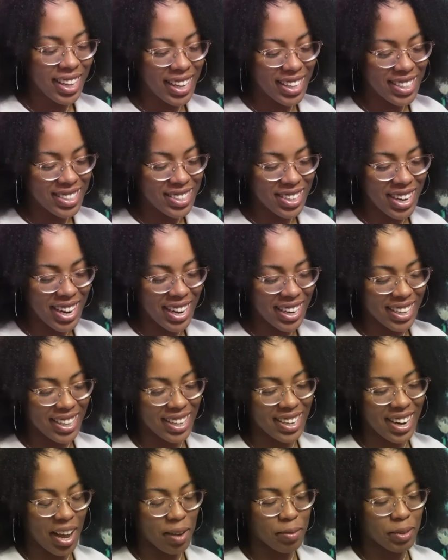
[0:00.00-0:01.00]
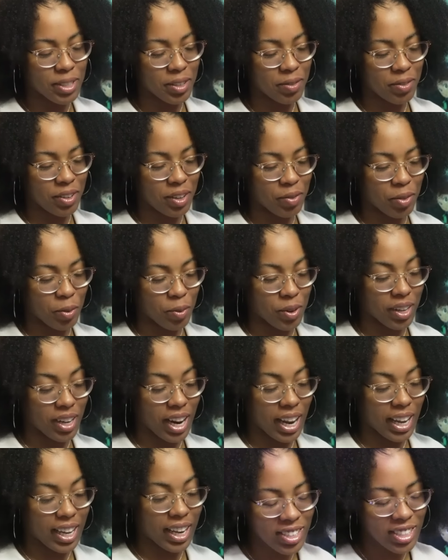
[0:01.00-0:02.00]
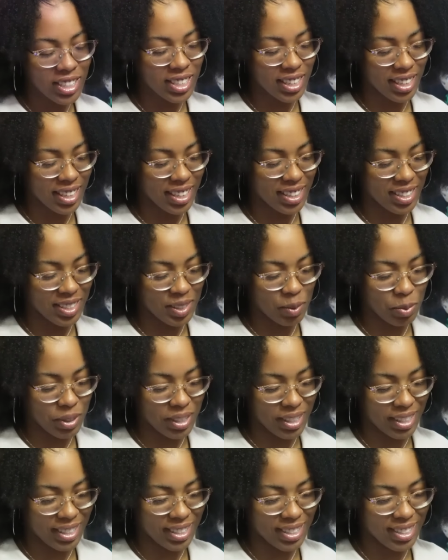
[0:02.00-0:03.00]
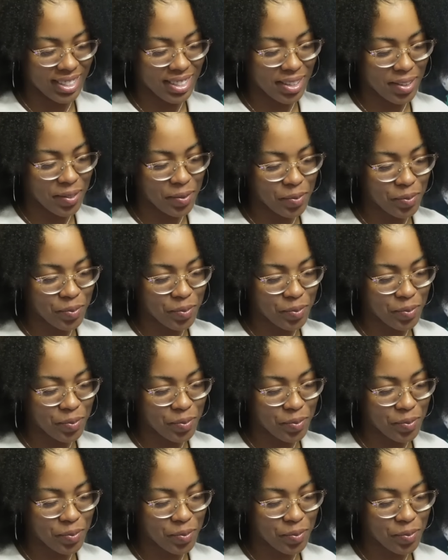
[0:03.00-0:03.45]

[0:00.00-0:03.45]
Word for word: the internet cannot be defeated for real. Like just look at this, please.